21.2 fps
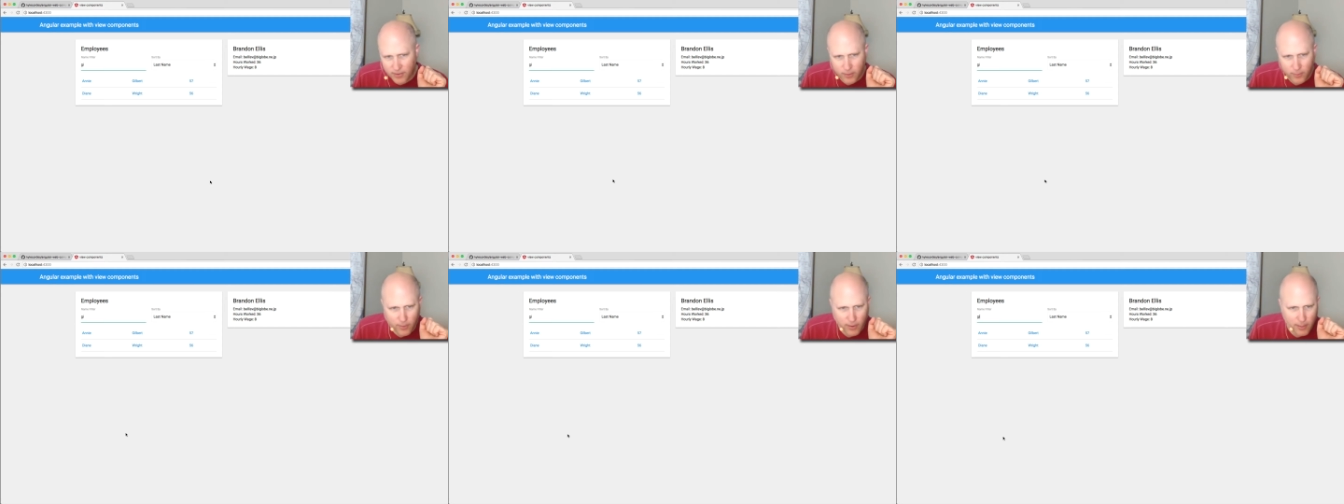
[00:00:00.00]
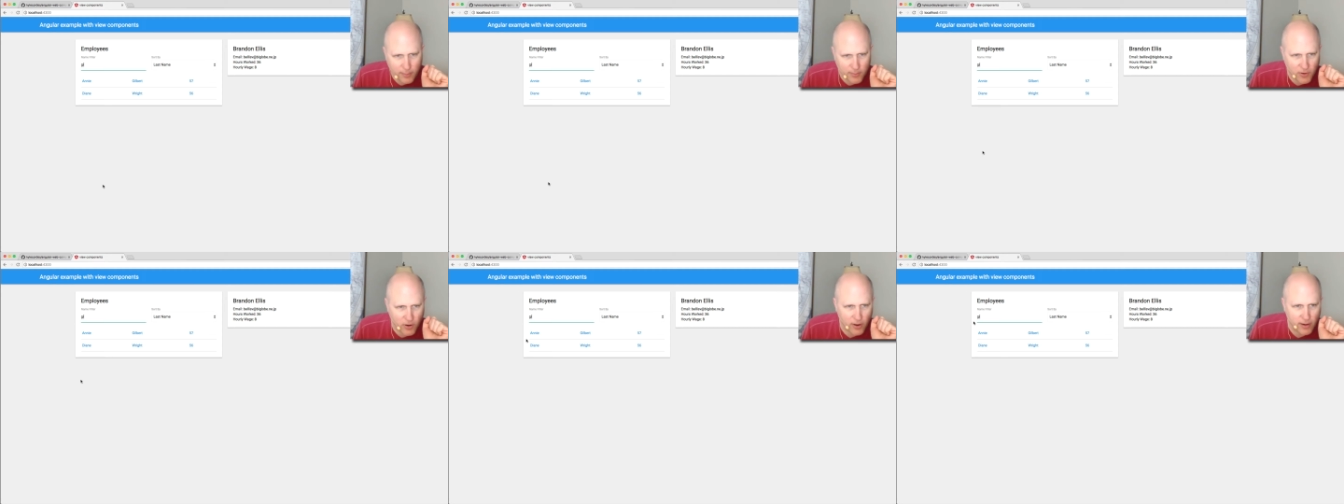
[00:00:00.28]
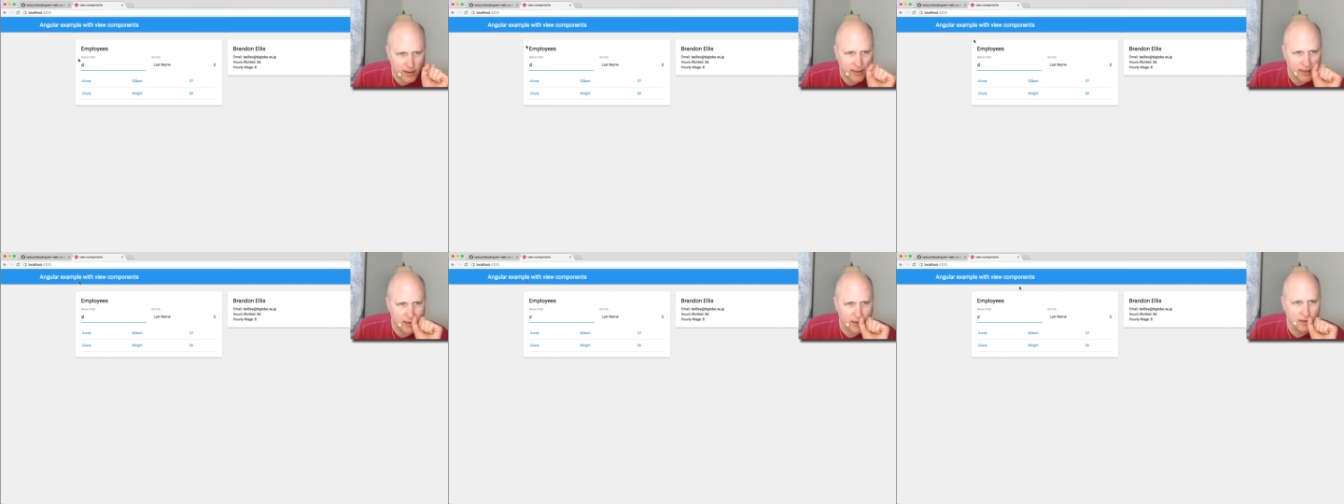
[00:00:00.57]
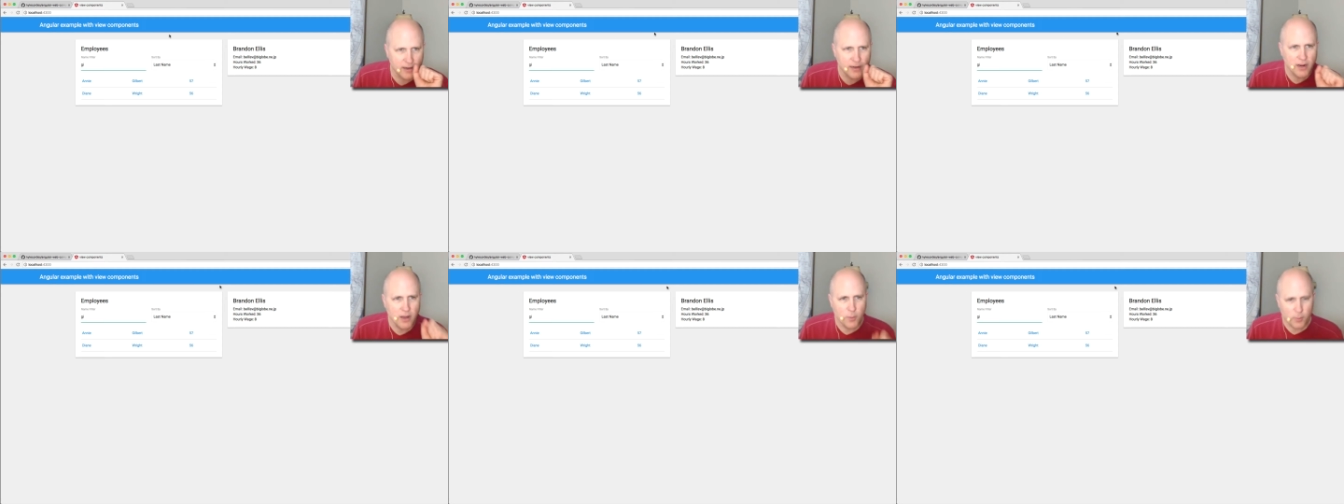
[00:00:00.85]
where I'm drawing
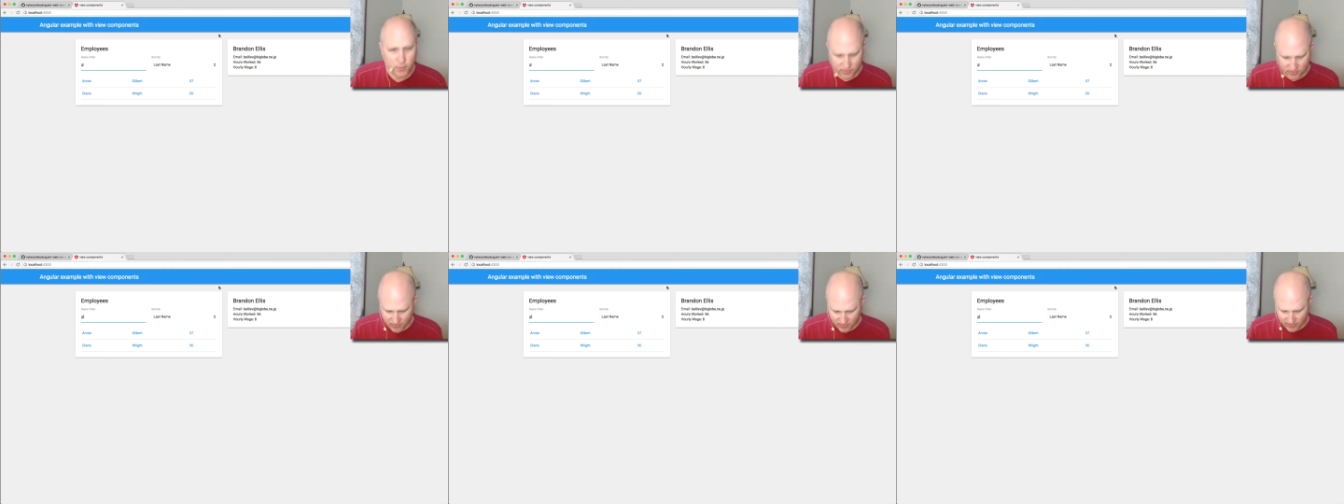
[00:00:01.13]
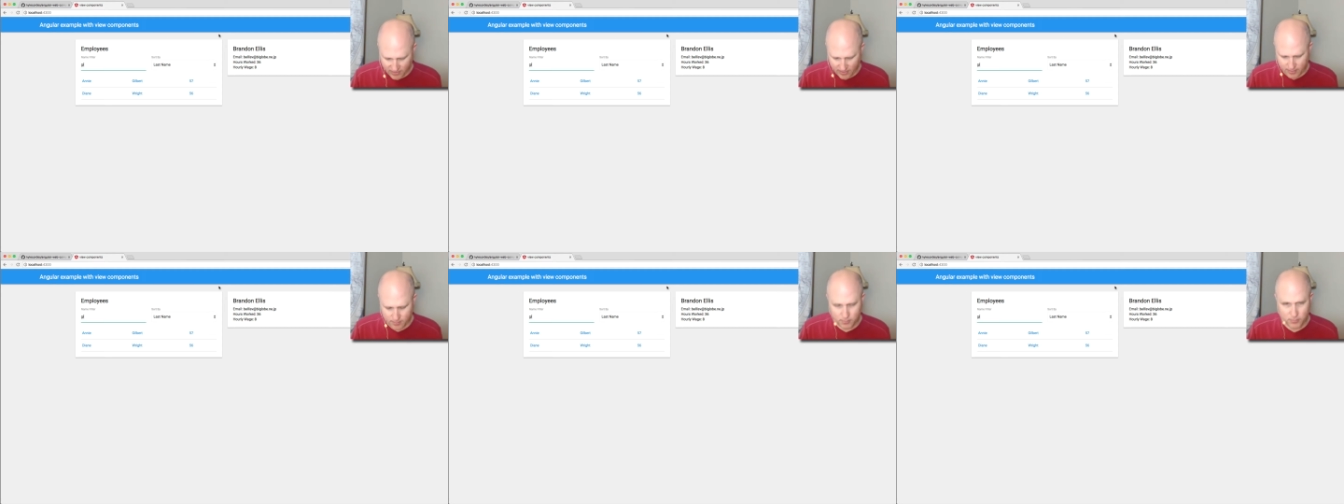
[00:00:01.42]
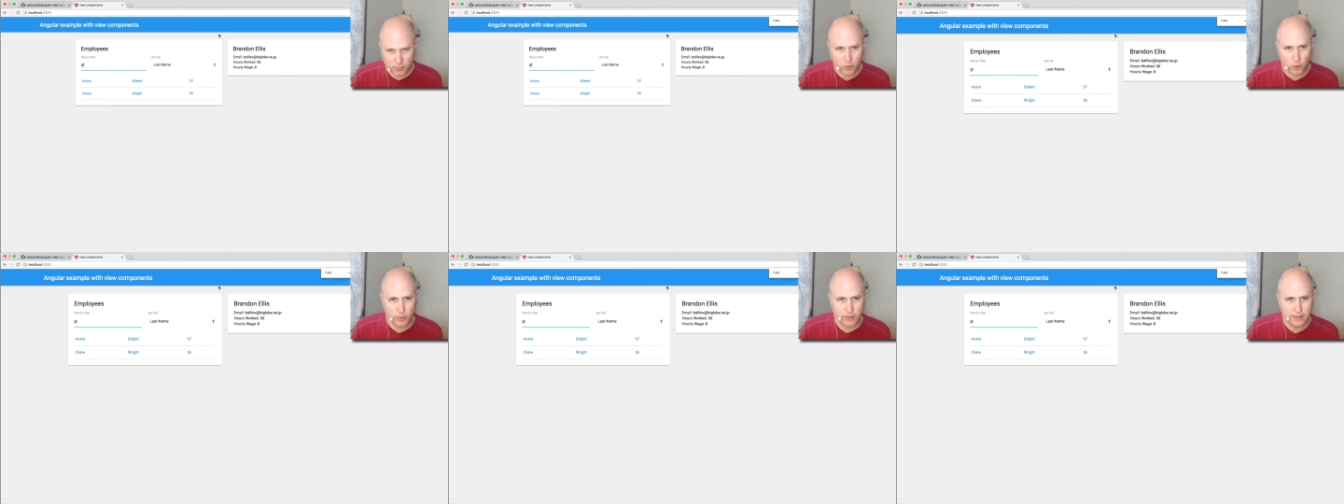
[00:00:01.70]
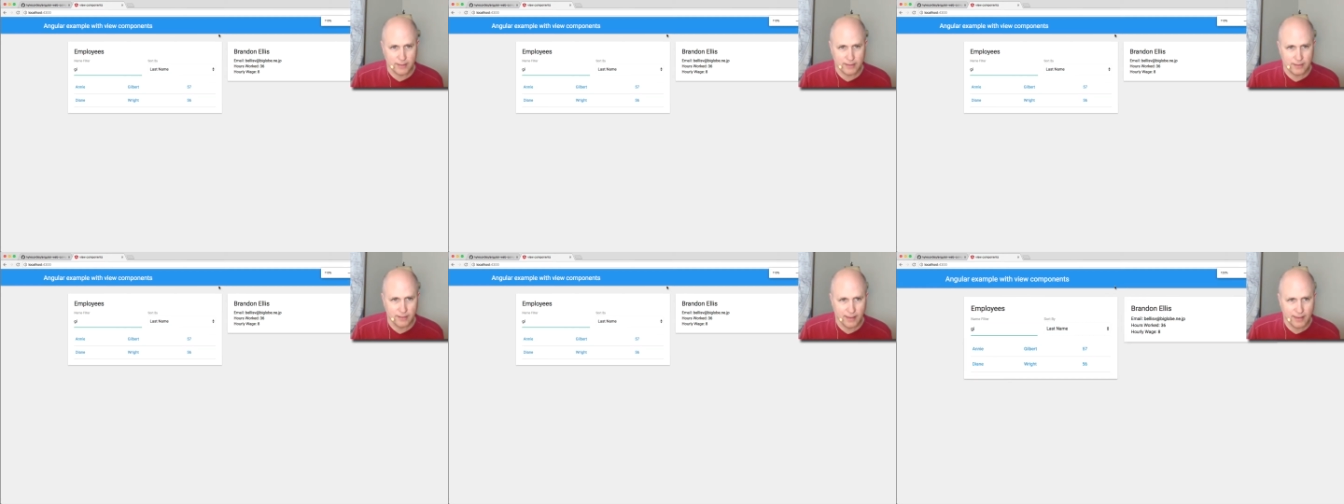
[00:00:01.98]
here, which is an
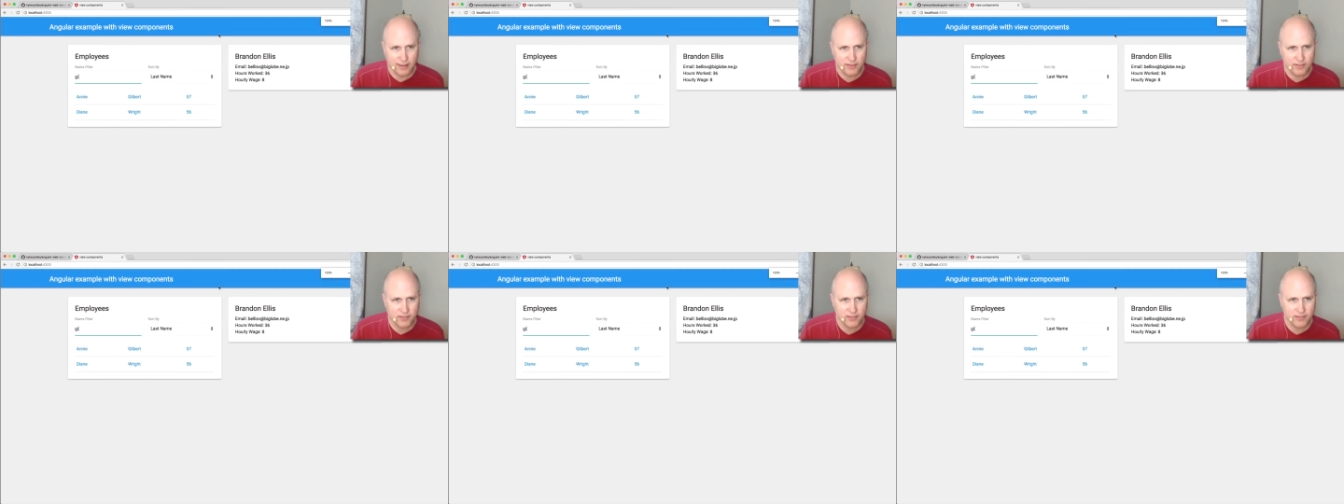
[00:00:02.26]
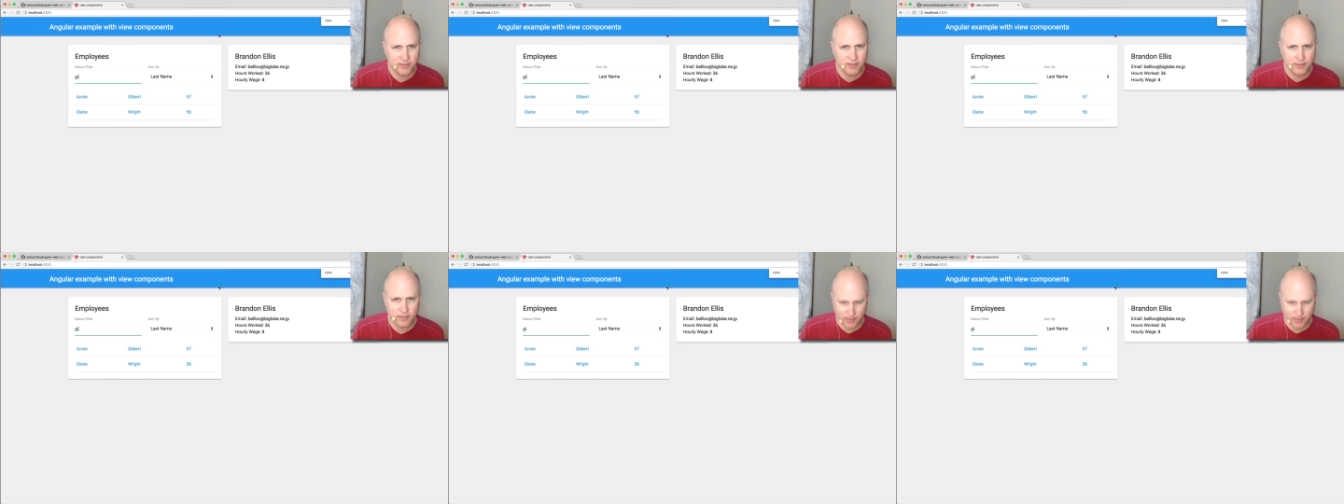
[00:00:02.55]
employee list.